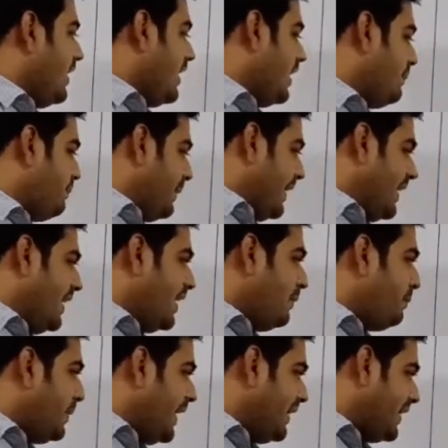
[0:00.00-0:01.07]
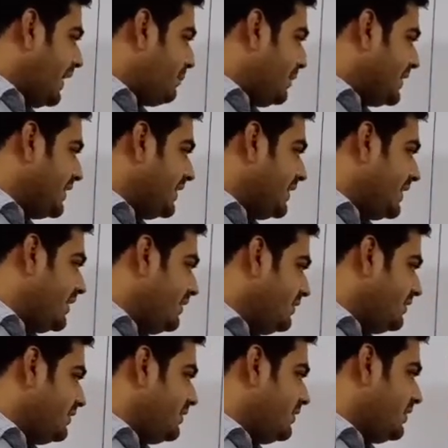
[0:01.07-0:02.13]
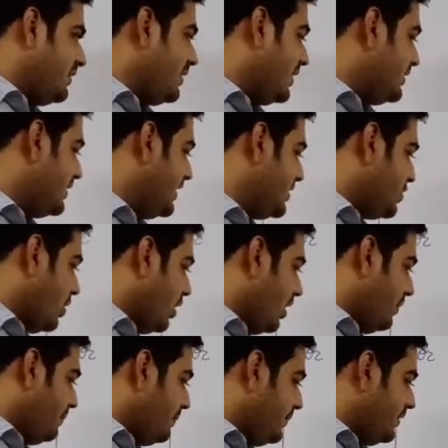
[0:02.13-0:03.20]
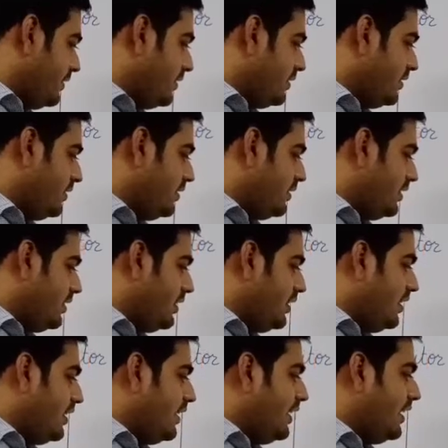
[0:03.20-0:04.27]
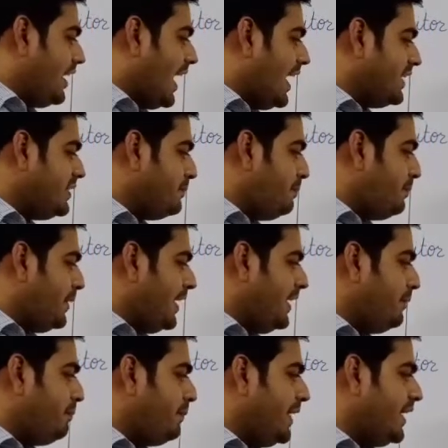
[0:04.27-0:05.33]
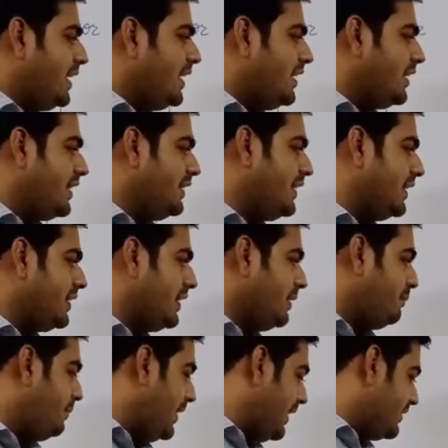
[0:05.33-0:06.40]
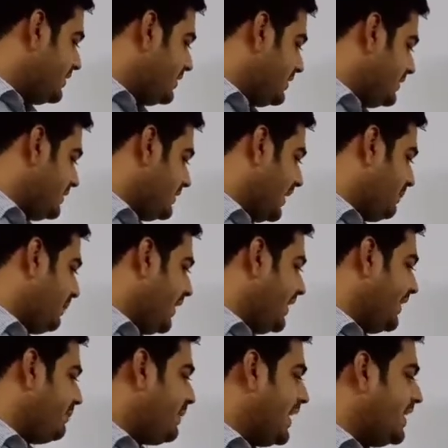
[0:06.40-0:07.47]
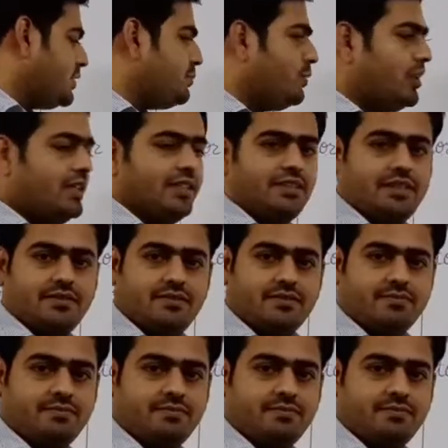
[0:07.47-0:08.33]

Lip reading: A parallel plate capacitor consists of large plane parallel conducting plates separated by a small distance.